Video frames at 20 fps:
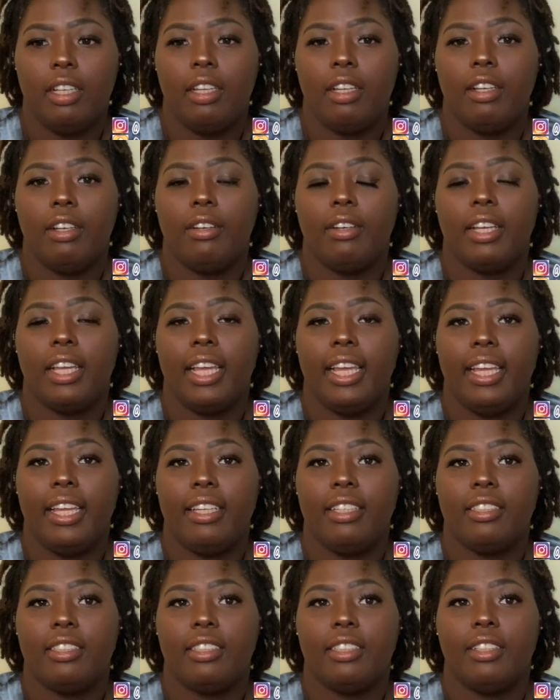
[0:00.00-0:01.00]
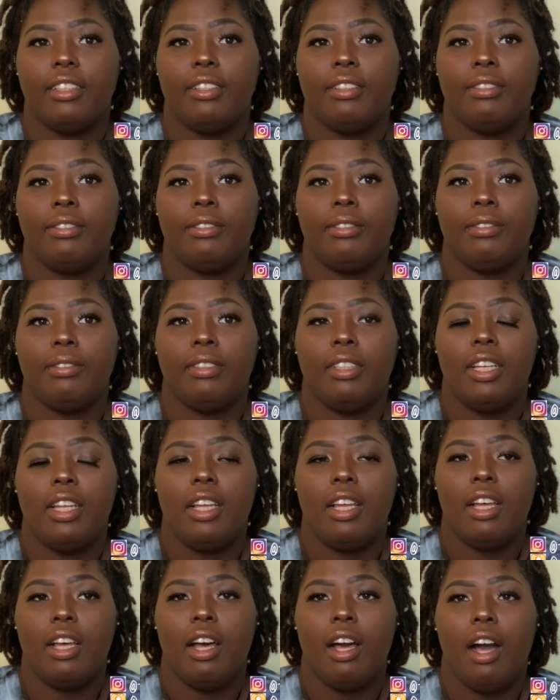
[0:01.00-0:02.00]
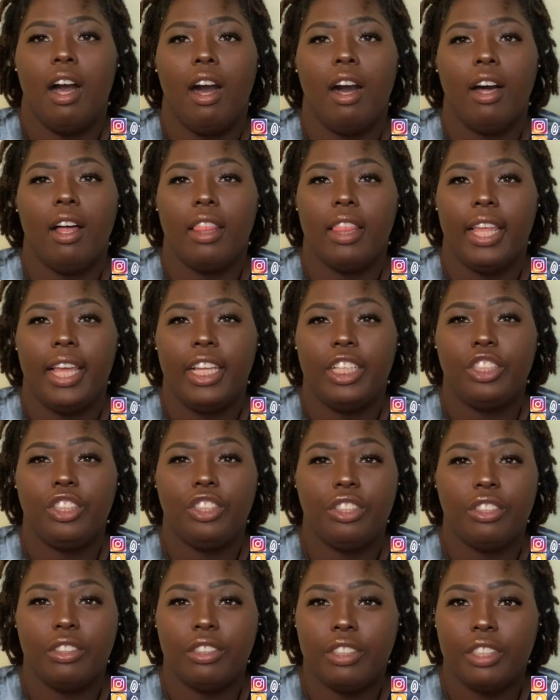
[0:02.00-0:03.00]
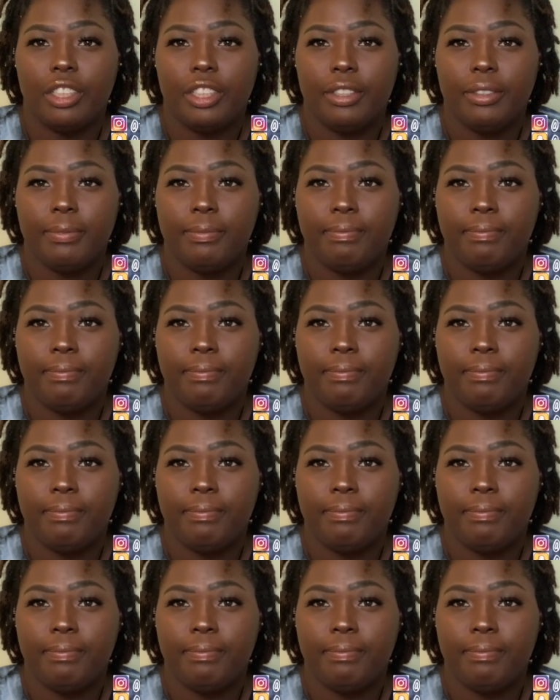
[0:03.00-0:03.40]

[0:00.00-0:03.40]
Okay, so all that sugar,